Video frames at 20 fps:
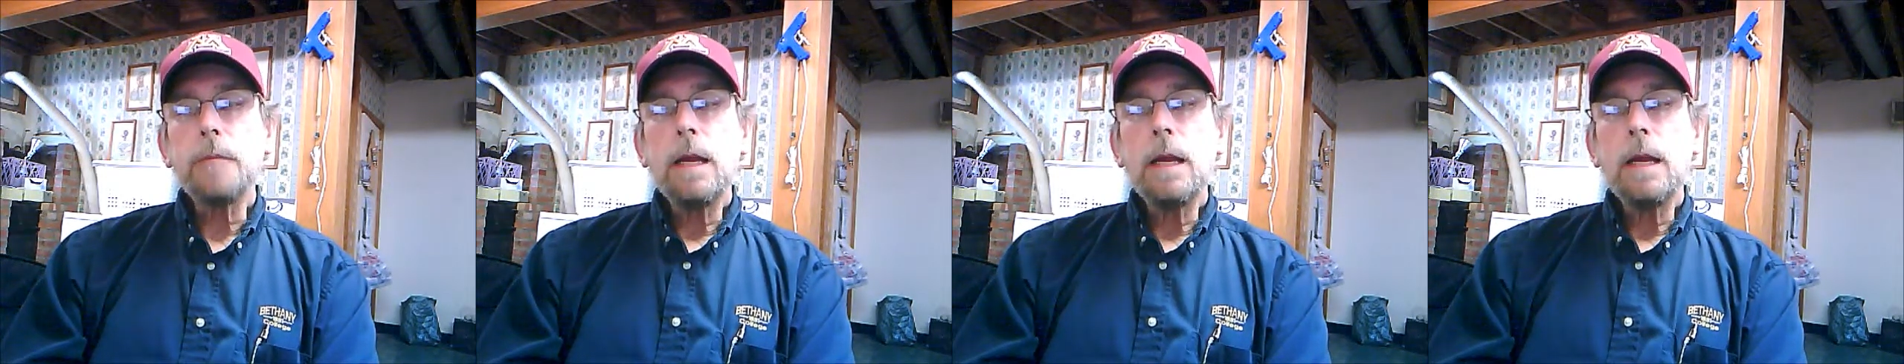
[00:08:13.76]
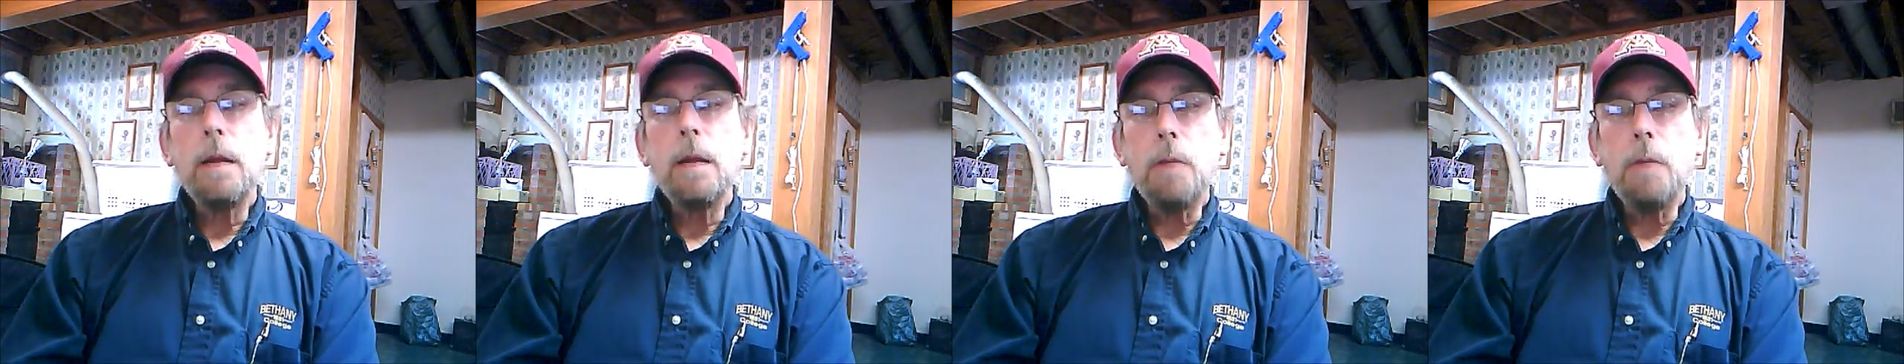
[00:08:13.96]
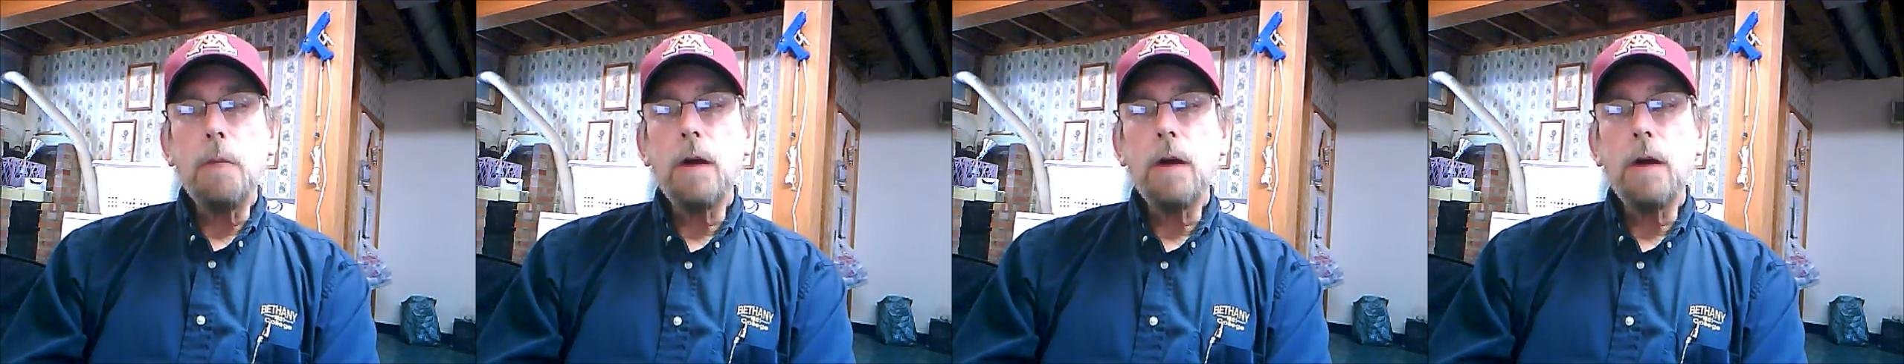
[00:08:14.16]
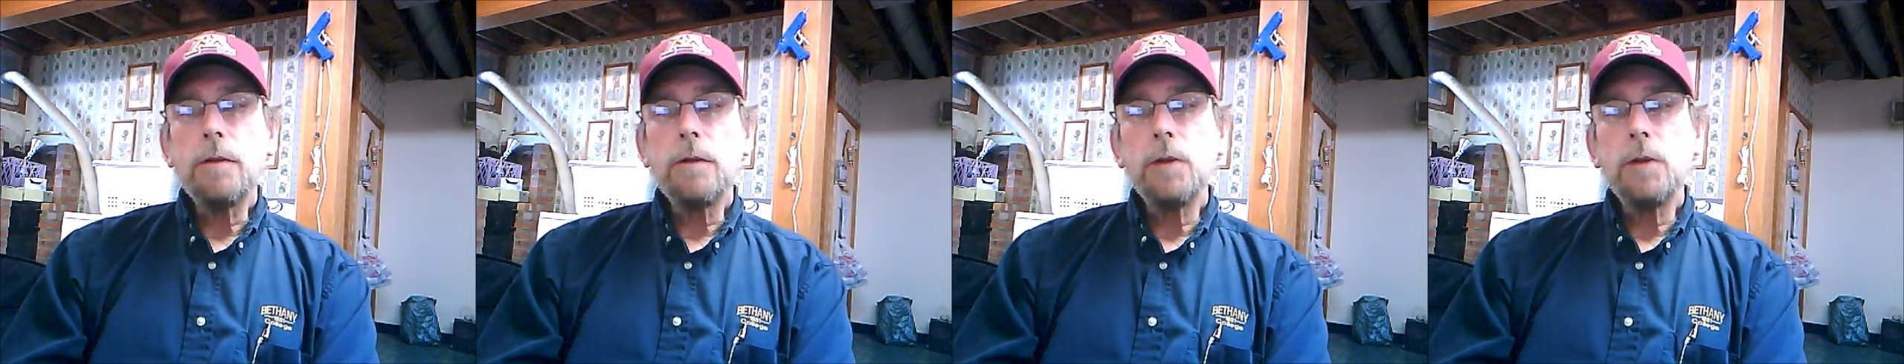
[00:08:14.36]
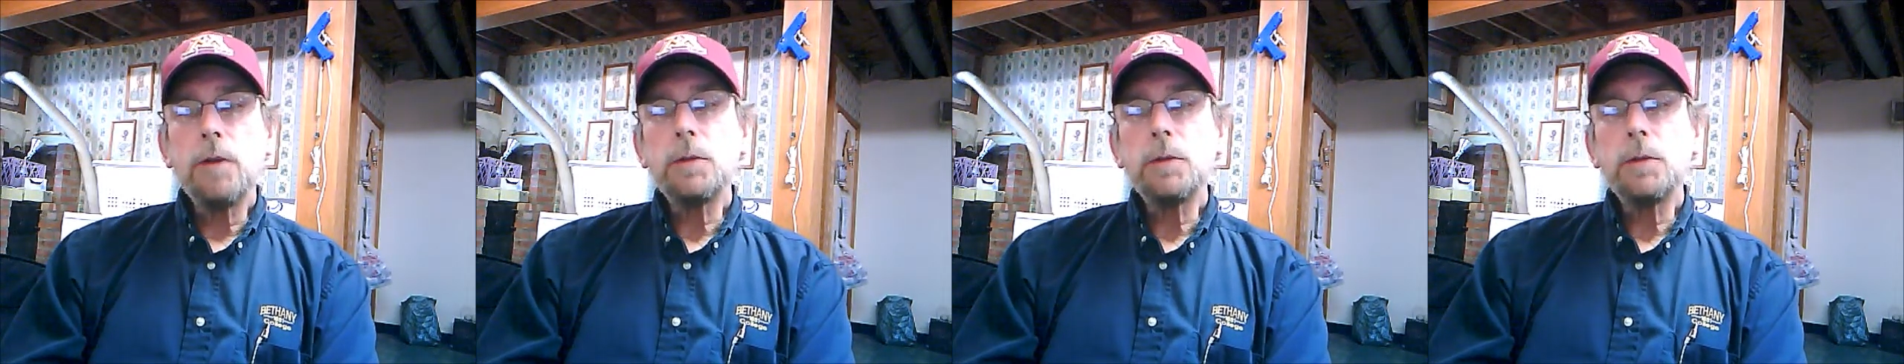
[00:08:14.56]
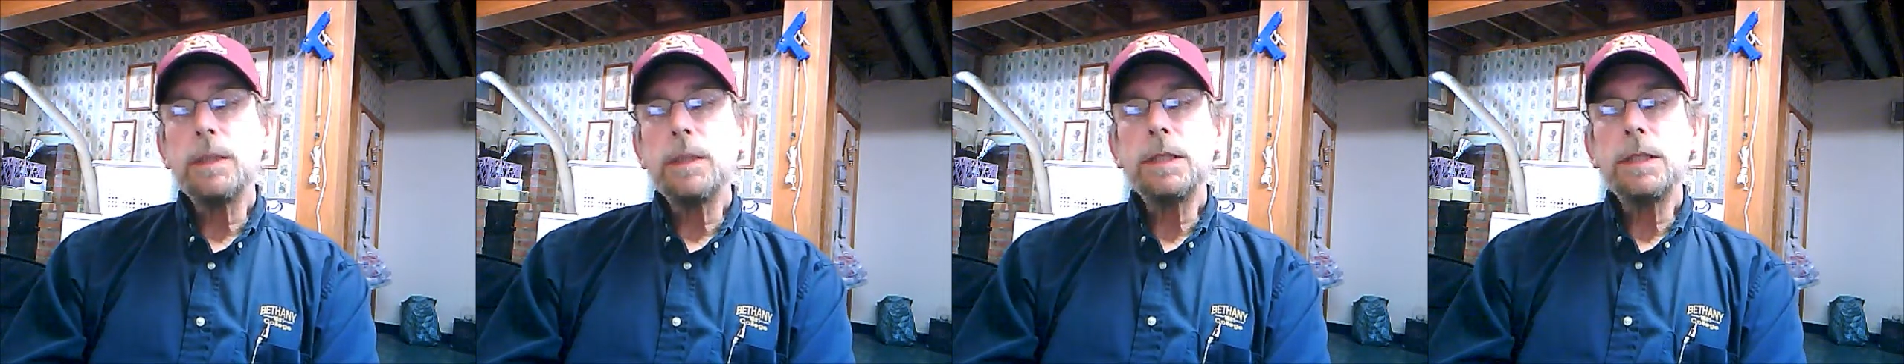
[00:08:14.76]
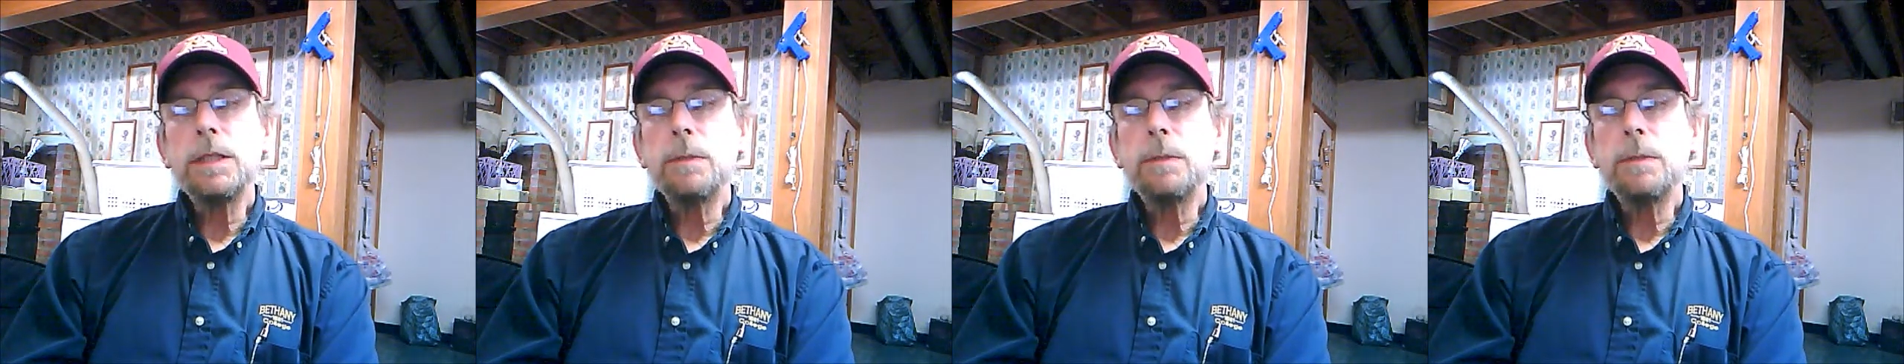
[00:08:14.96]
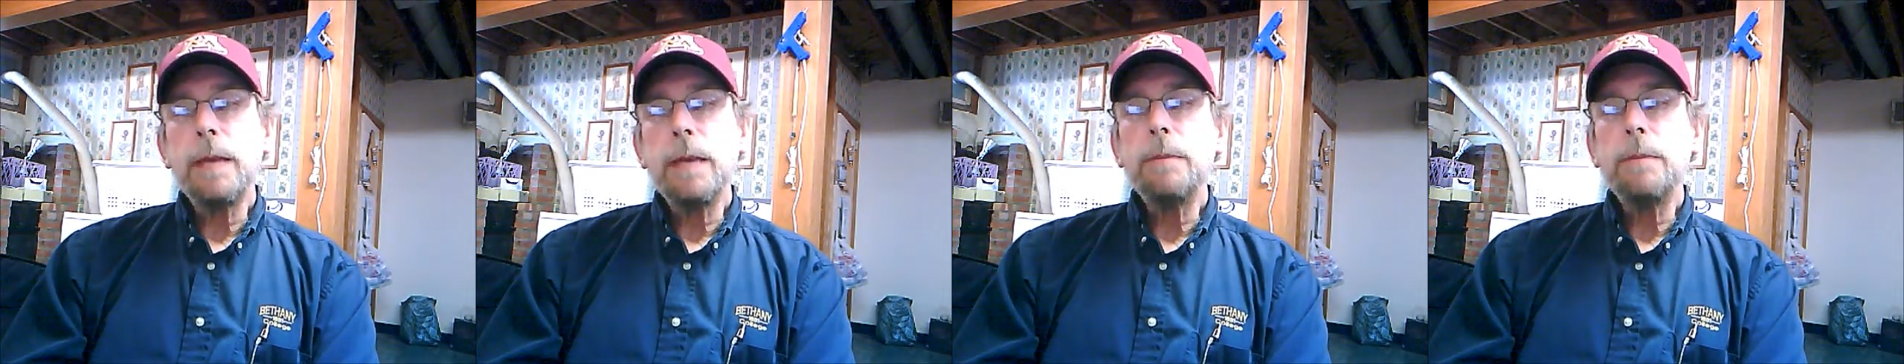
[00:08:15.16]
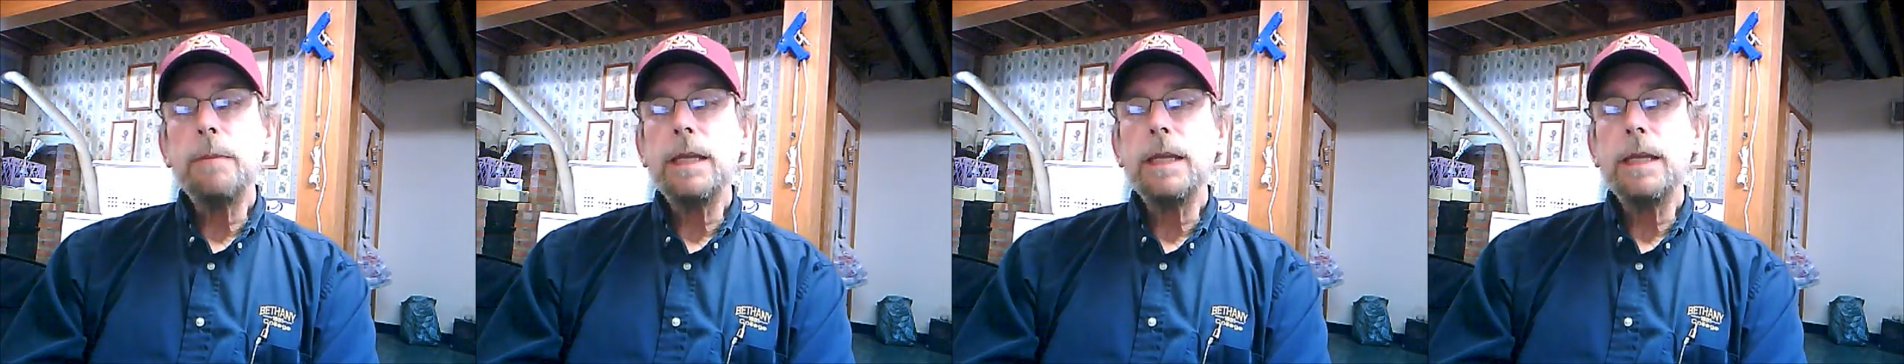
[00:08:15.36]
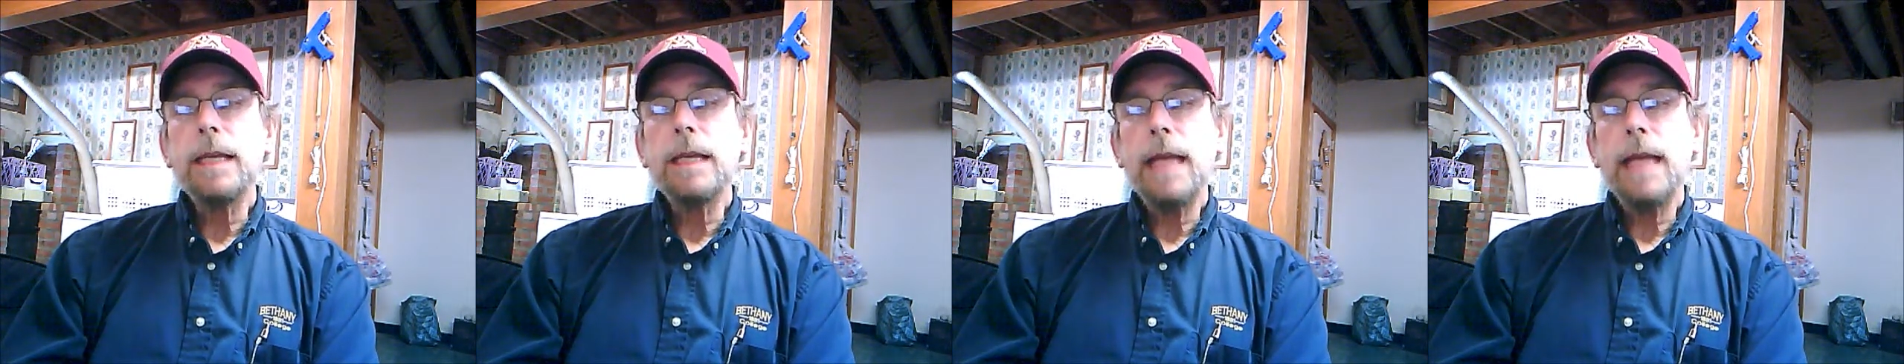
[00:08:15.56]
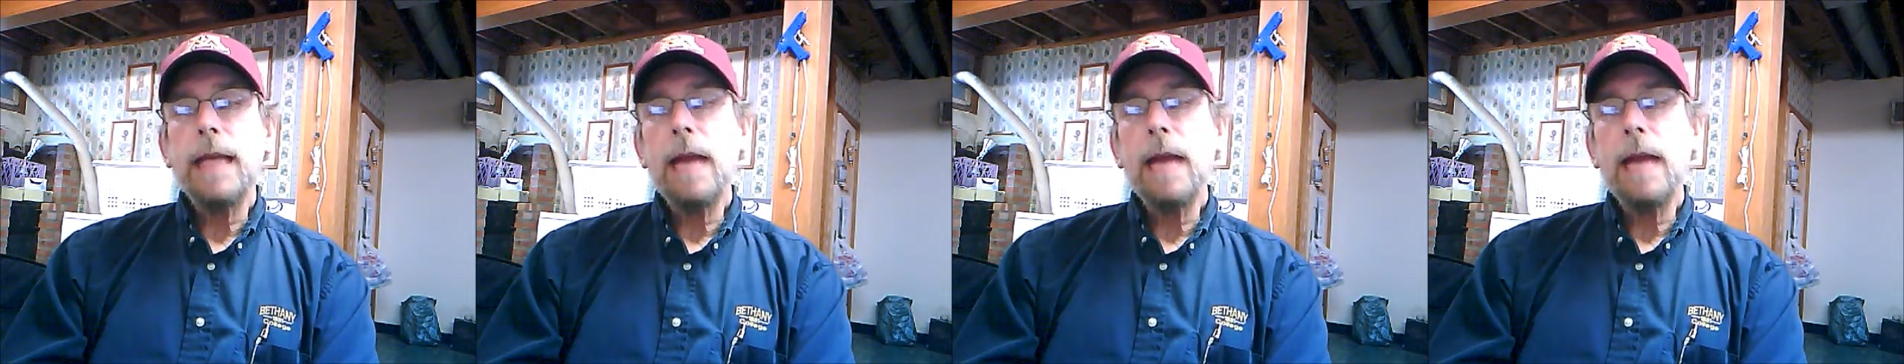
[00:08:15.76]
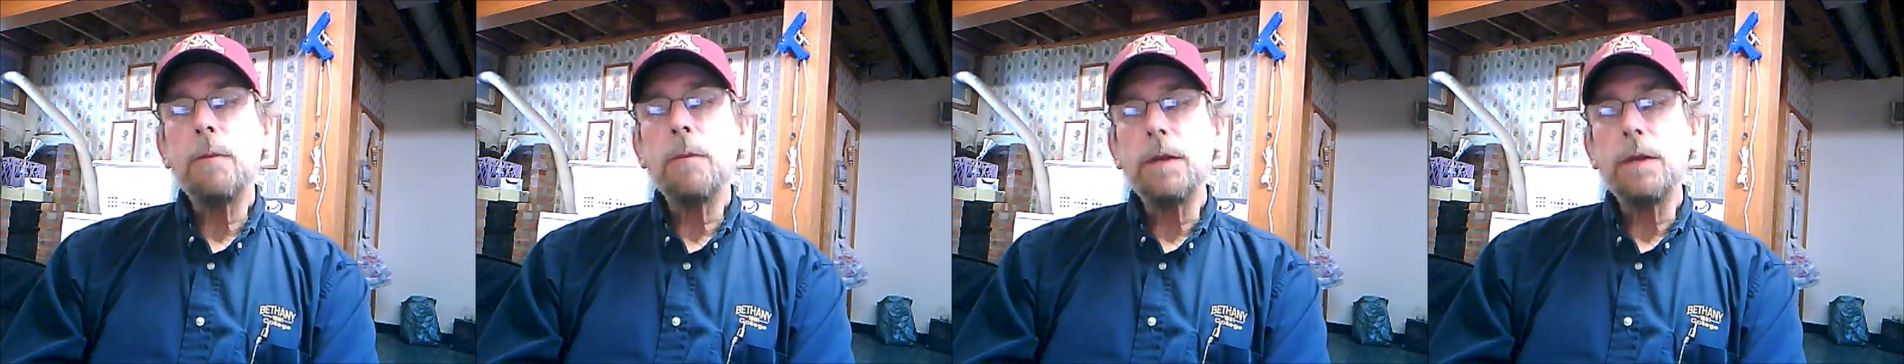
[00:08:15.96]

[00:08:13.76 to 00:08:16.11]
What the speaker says: Part of those reasons may be the camera